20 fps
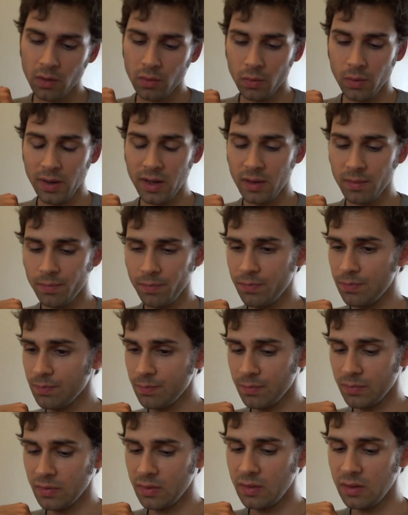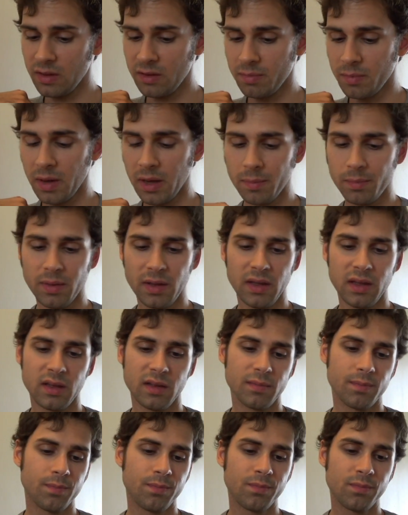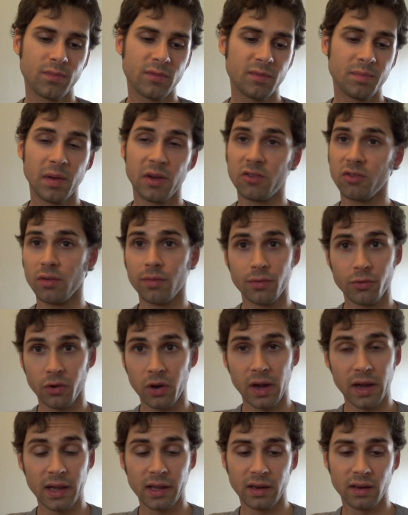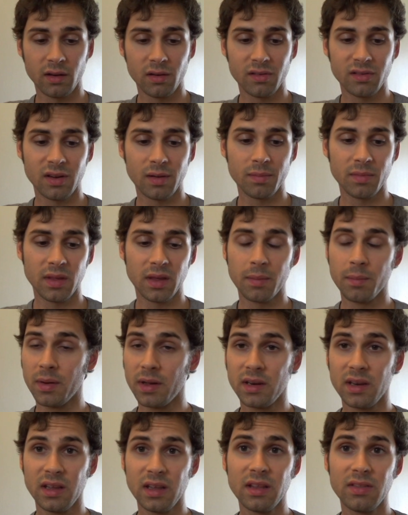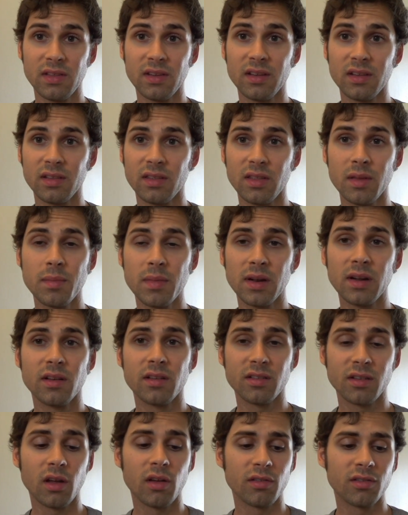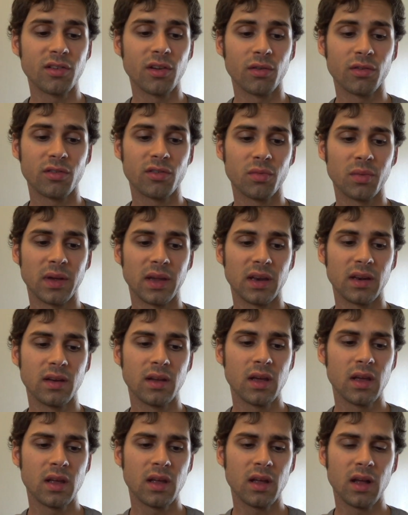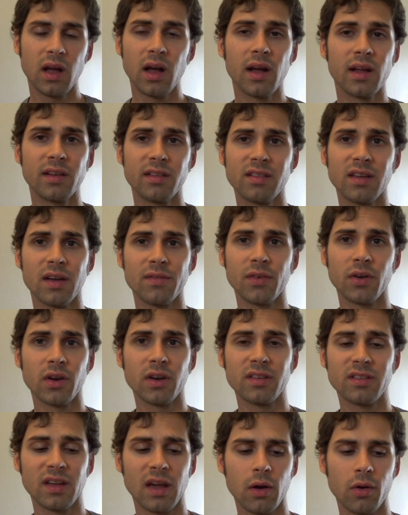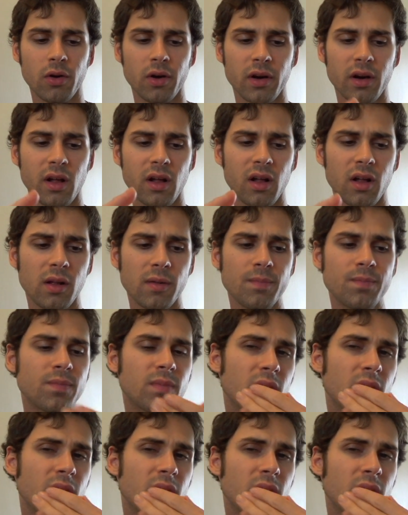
Well, this might be a special variety or something, but the middle is also sweet. It's not very sour at all.